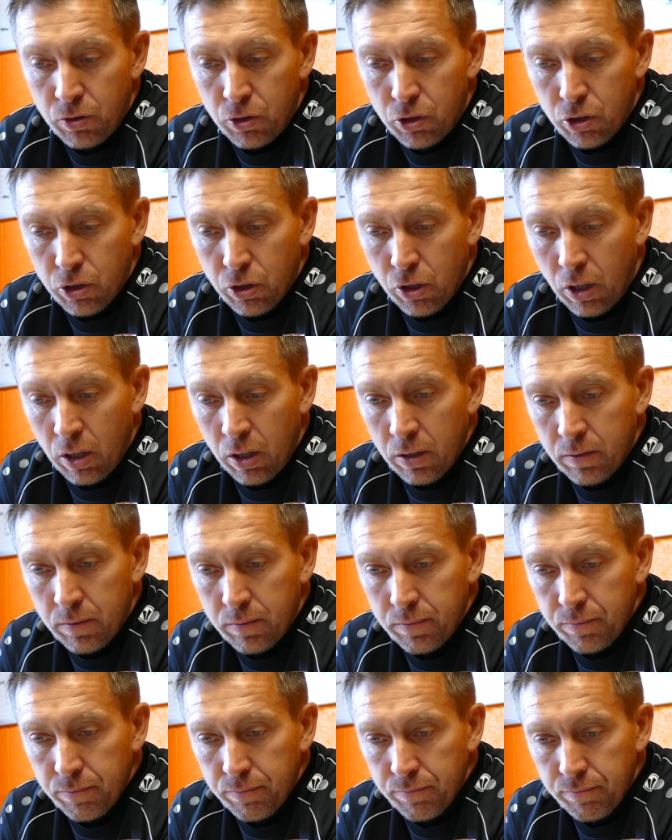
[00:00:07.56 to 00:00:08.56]
Just got to
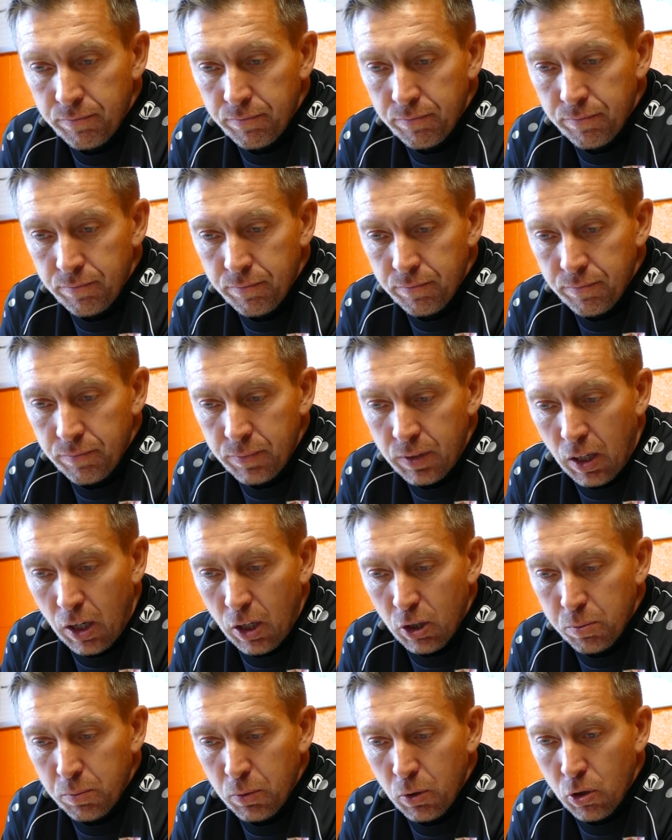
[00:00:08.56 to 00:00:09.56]

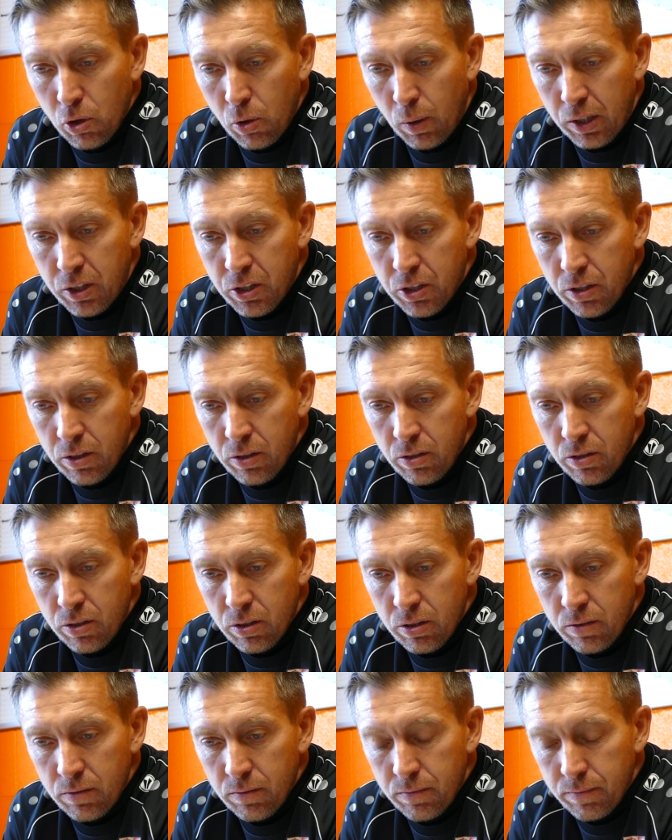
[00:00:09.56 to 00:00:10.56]
ask more questions
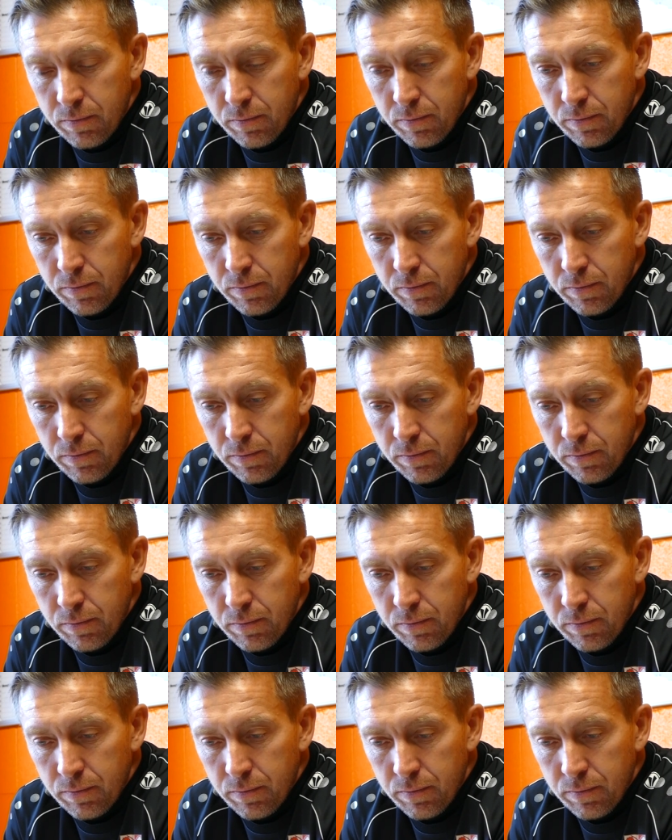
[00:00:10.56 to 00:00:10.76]
and